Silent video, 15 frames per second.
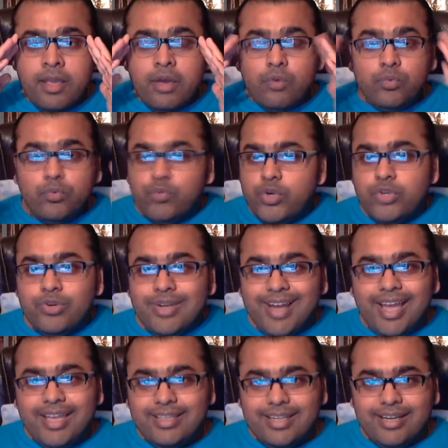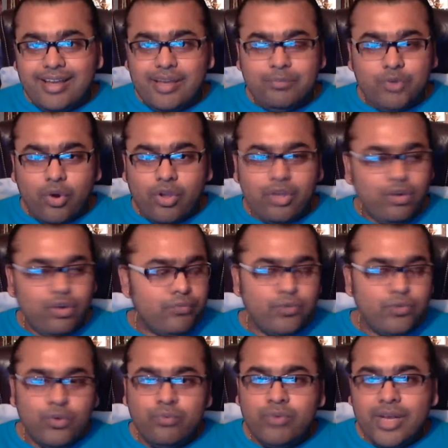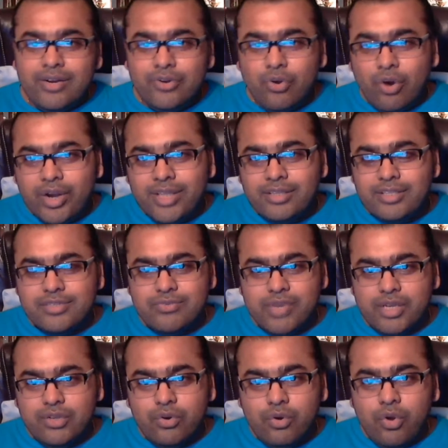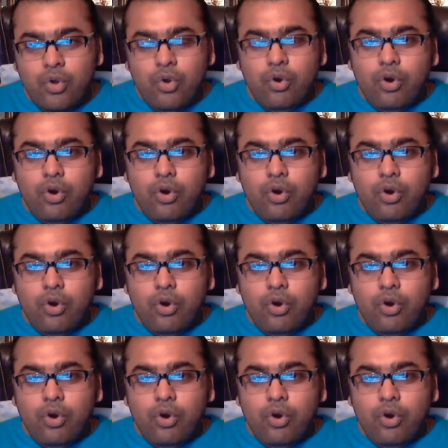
Would you like that I'm talking on phone while recording this video,